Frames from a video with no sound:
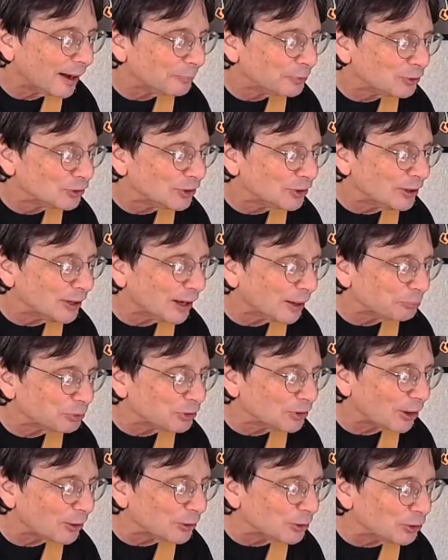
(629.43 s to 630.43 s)

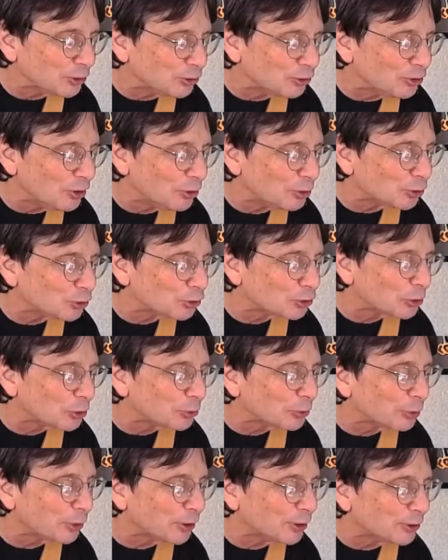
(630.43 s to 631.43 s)
starting to see the
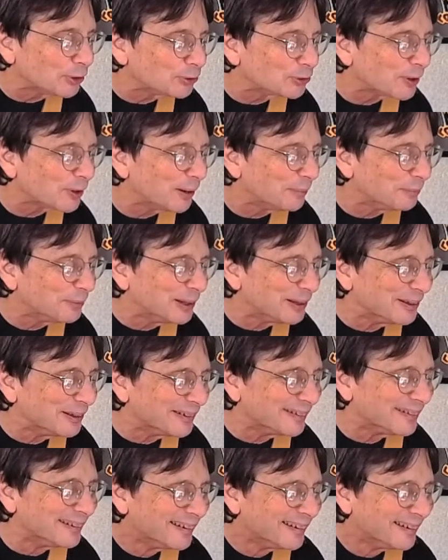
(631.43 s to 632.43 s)
skirt things come
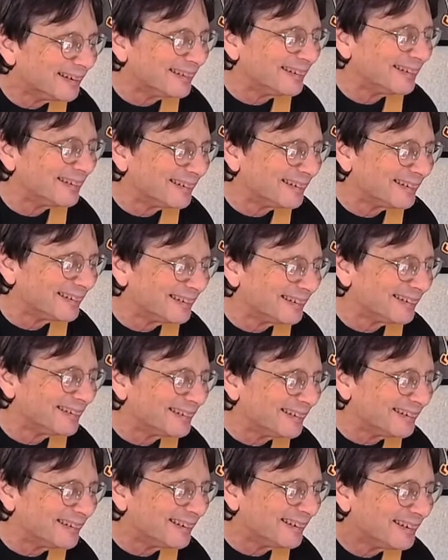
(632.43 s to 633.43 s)
in.
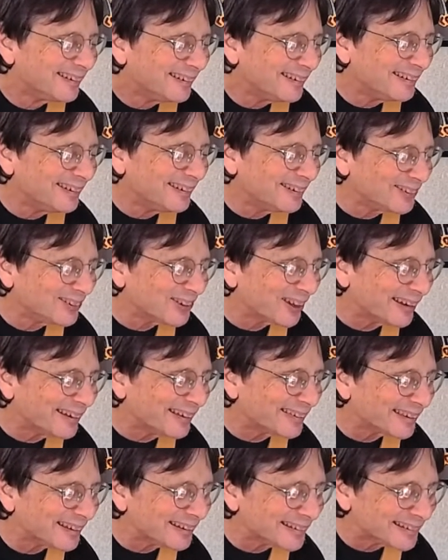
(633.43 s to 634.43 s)
You'll
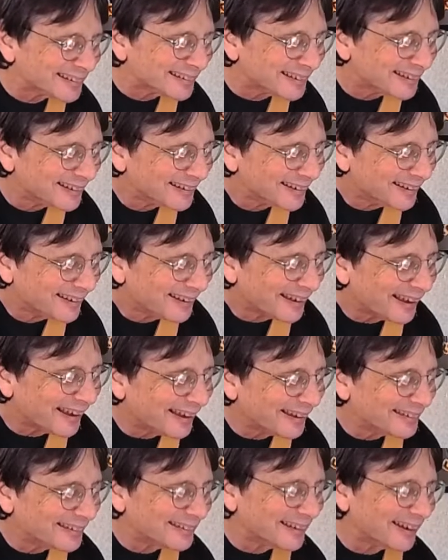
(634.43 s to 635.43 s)
like this.
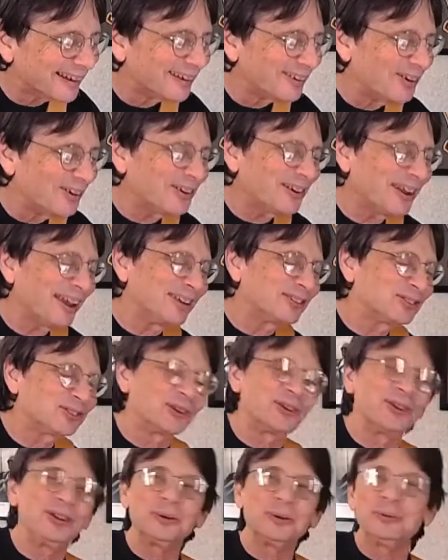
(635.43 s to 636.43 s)
And okay,
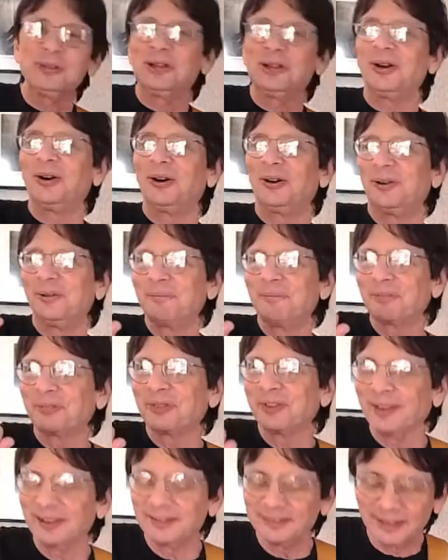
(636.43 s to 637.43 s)
so here we go.
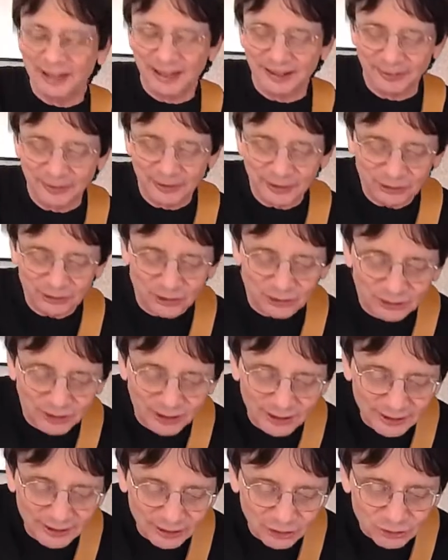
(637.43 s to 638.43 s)
And this
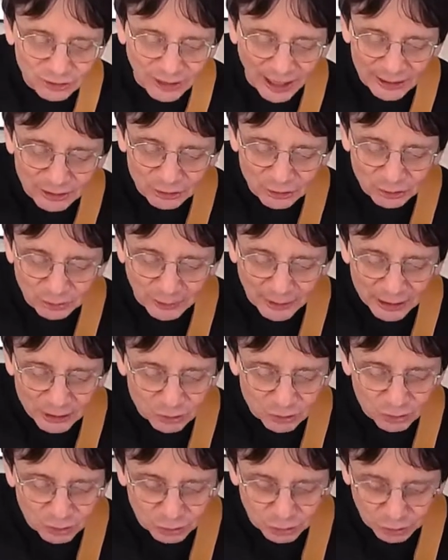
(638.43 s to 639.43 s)
is kind of strange